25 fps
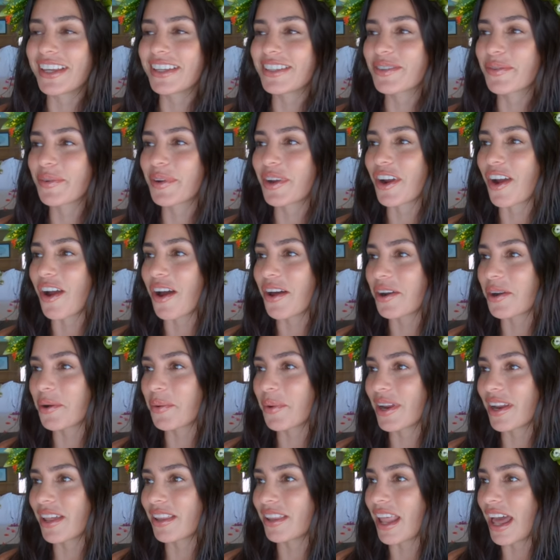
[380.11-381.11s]
so we are on our
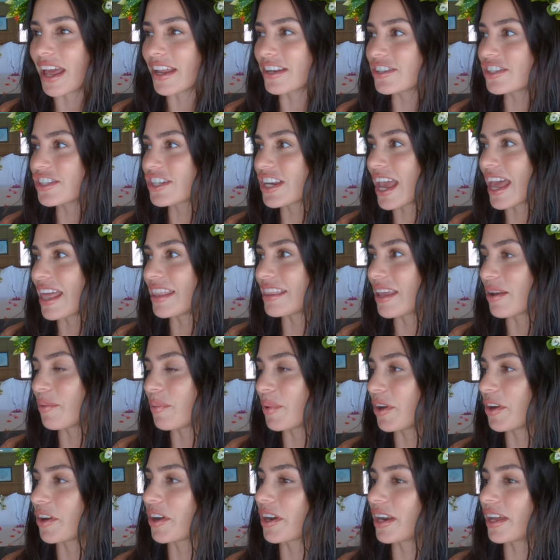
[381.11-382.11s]
way to lunch and then
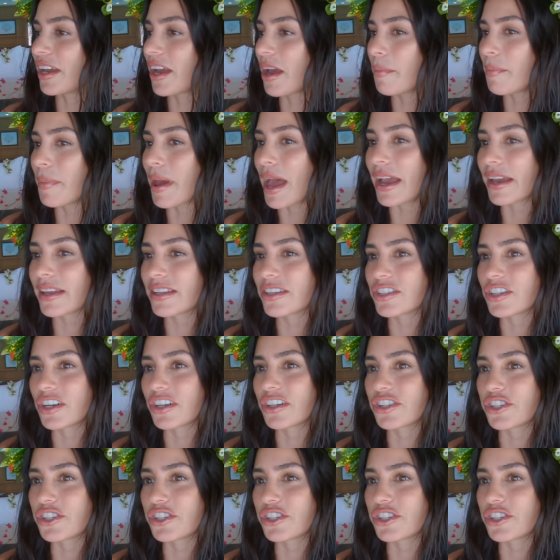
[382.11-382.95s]
we are gonna come back and start